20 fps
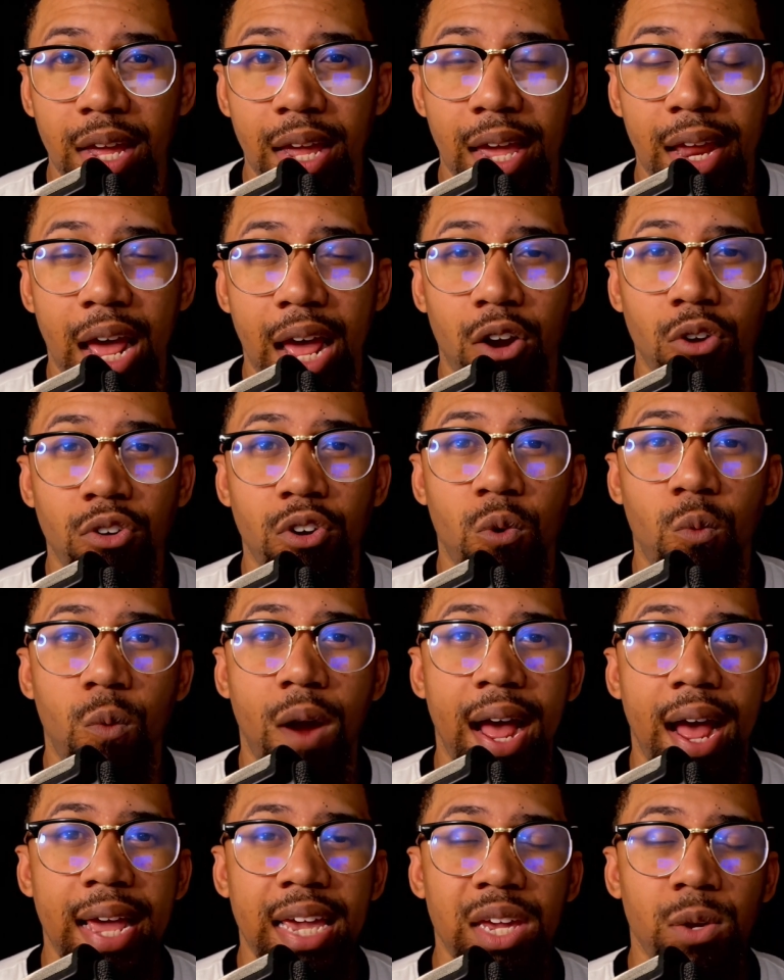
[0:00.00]
And I don't know
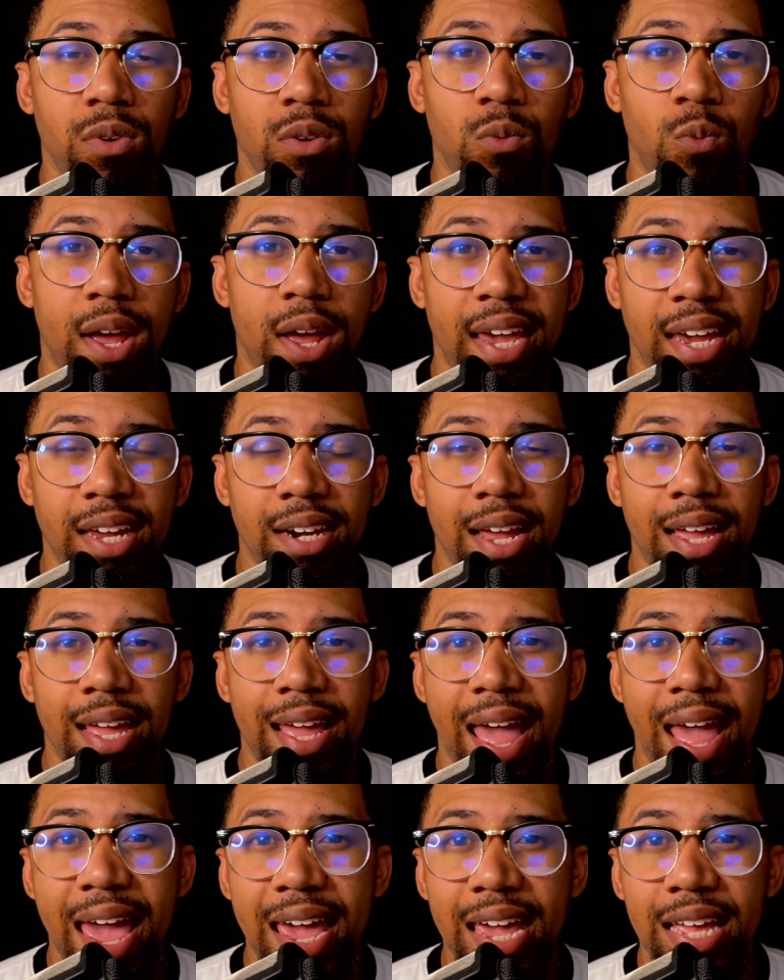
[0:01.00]
why he would wait
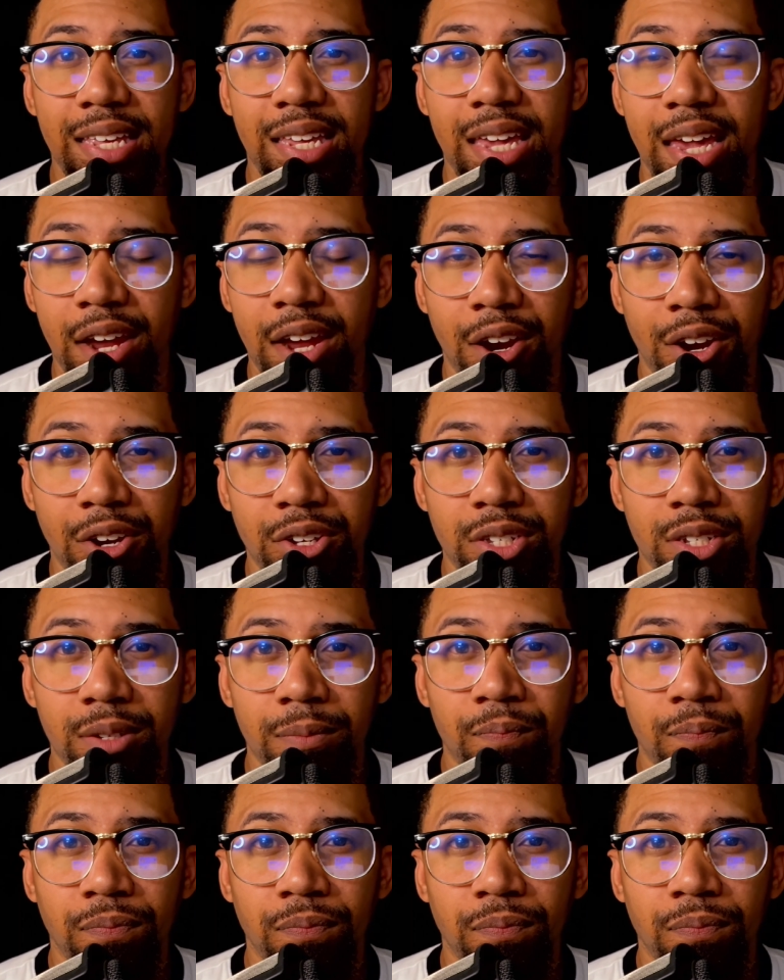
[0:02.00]
8 years